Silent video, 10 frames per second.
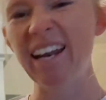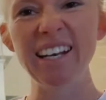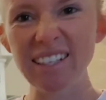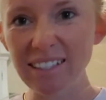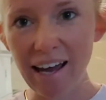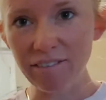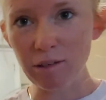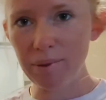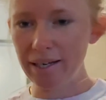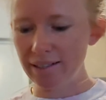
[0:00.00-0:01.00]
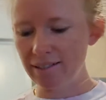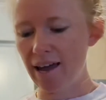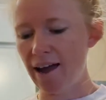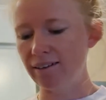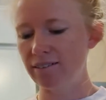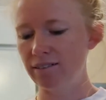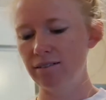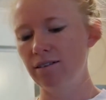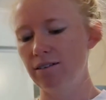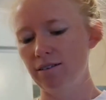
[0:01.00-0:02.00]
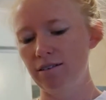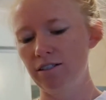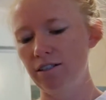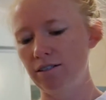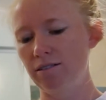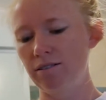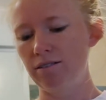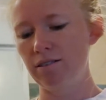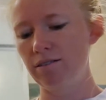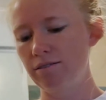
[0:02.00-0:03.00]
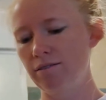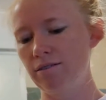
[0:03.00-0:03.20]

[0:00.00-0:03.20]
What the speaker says: And it doesn't have to be exact, just